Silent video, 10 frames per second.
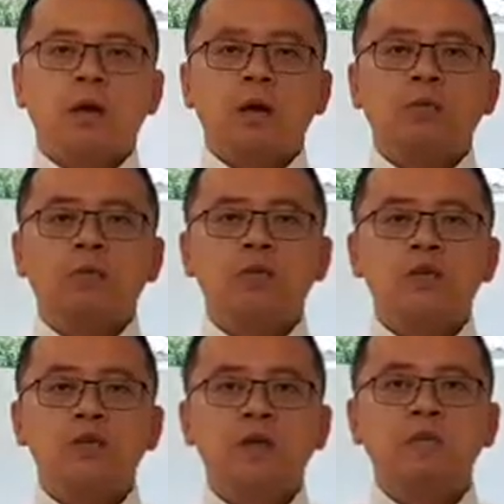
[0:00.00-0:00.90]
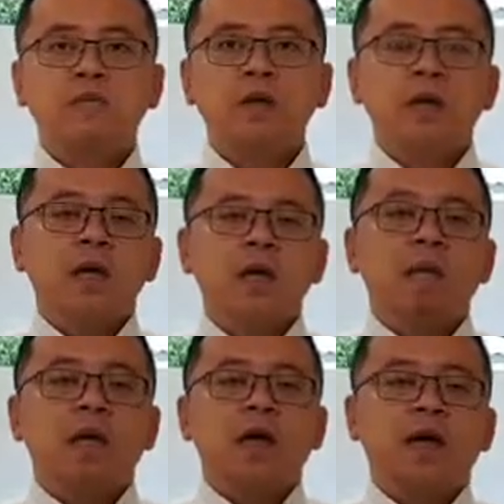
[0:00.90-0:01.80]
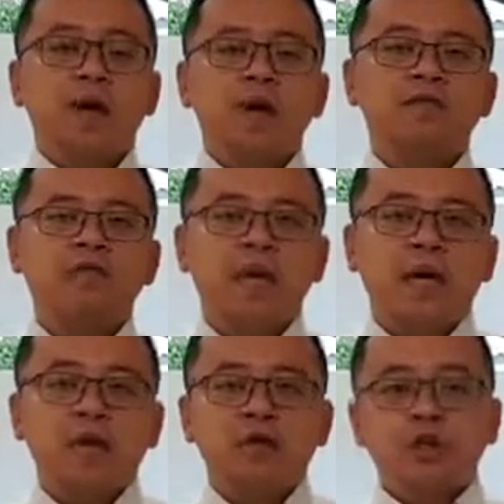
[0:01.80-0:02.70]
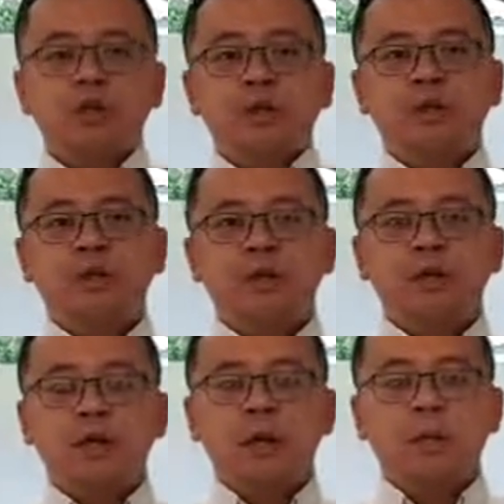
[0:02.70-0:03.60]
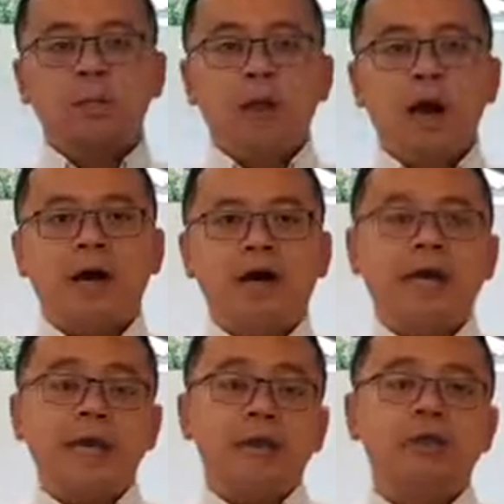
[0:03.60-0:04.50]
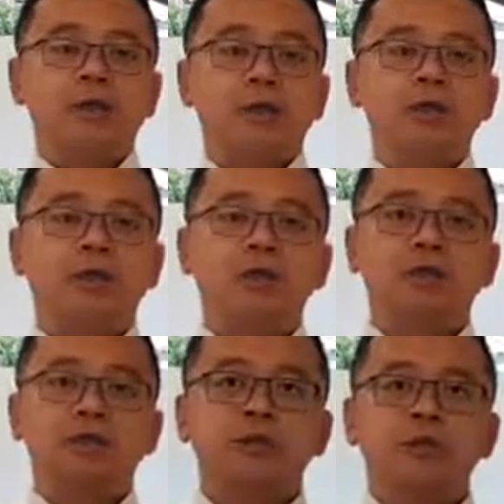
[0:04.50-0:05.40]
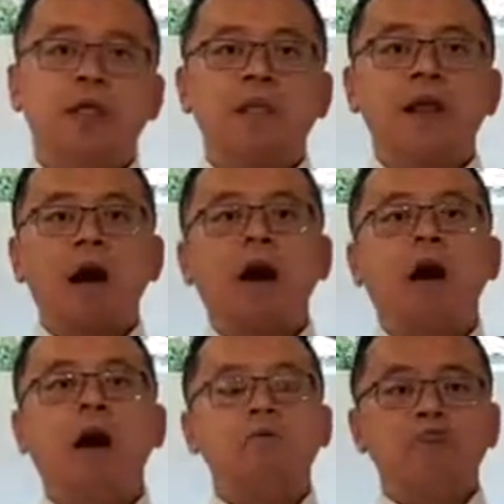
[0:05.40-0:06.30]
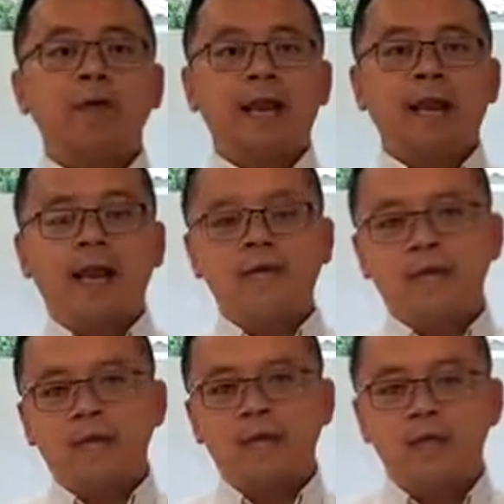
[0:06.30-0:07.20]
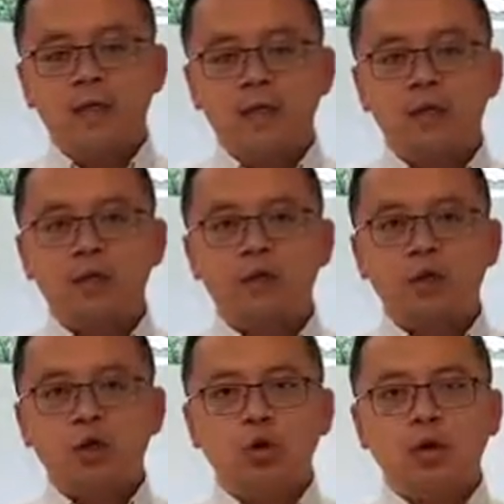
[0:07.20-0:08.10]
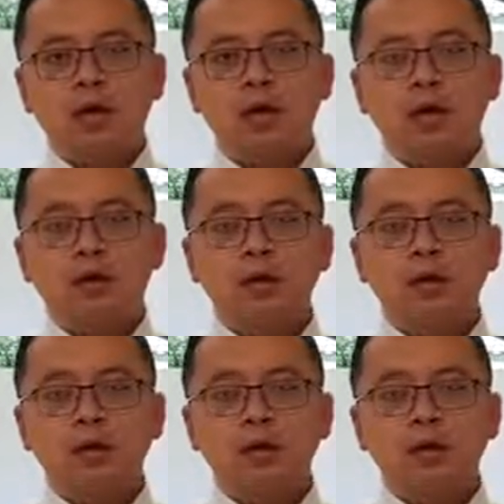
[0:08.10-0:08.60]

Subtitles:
Well, first off, they have to be issued by institutions that are regulated within the European